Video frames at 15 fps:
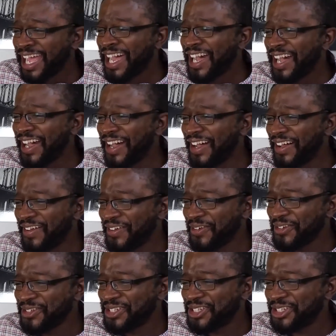
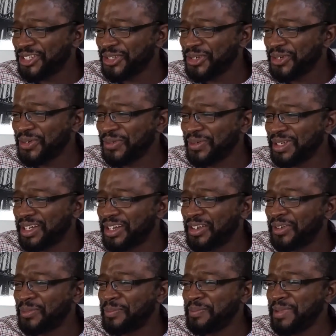Oh, shoot.
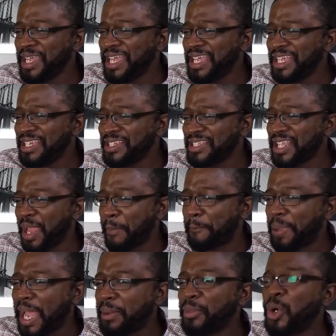Oh, man. He's like,
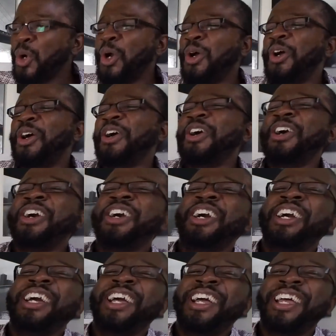pop. Oh.
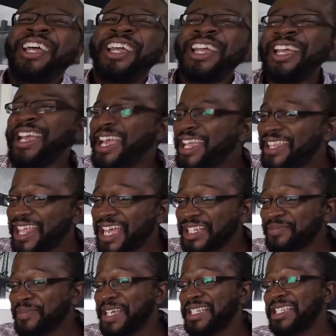That's
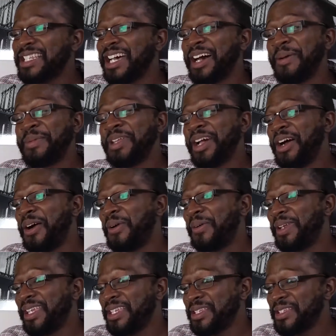messed up. Yo,
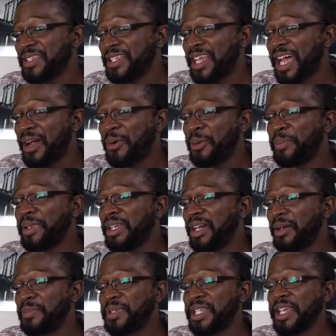I would be
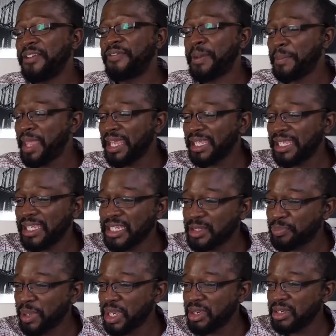upset. If I'm that kid's
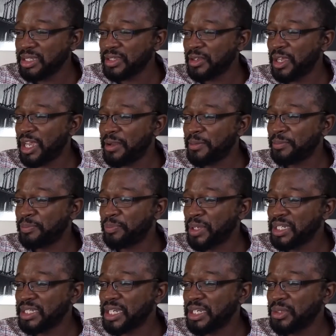parent, I would
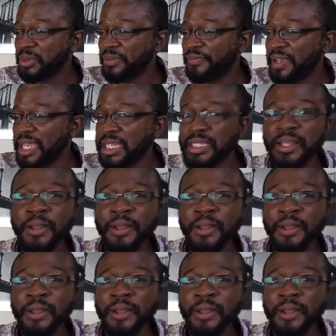punch that dude in the face.